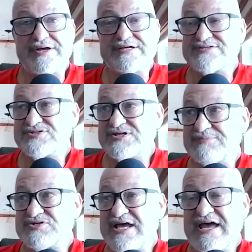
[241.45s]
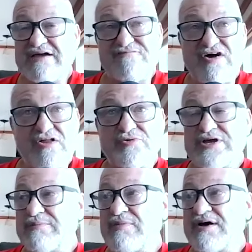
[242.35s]
on his Substack, follow
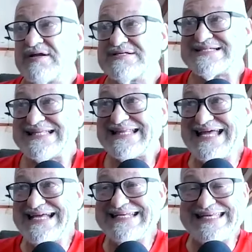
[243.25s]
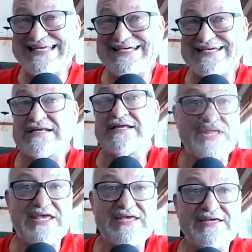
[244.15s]
him on his LinkedIn.
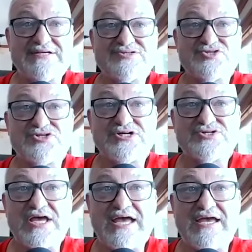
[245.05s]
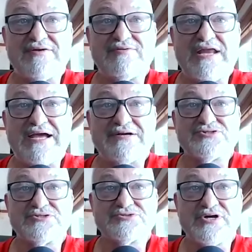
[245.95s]
He is just a
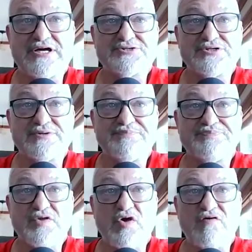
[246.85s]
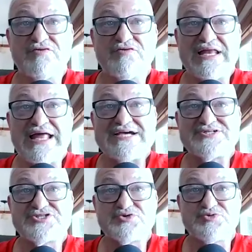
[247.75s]
national treasure. Over the
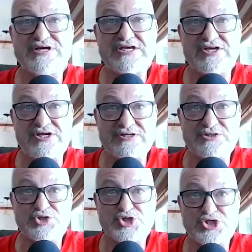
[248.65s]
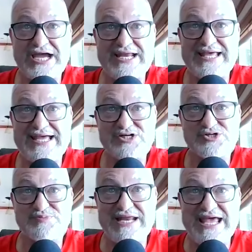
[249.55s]
last three years, China
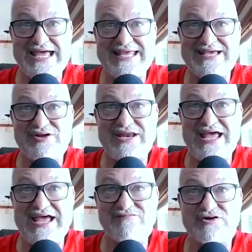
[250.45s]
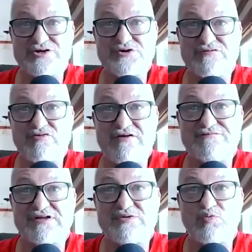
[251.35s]
has been adding an average of
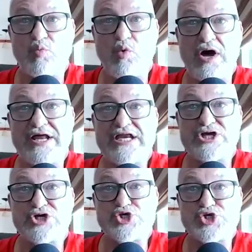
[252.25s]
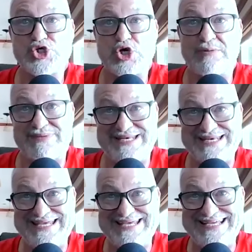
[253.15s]
roughly one
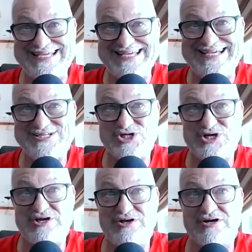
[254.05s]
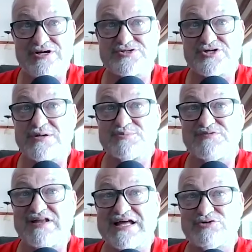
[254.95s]
Germany each year in terms
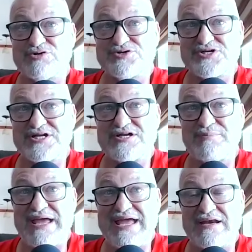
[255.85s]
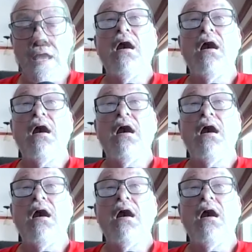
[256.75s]
of electricity demand.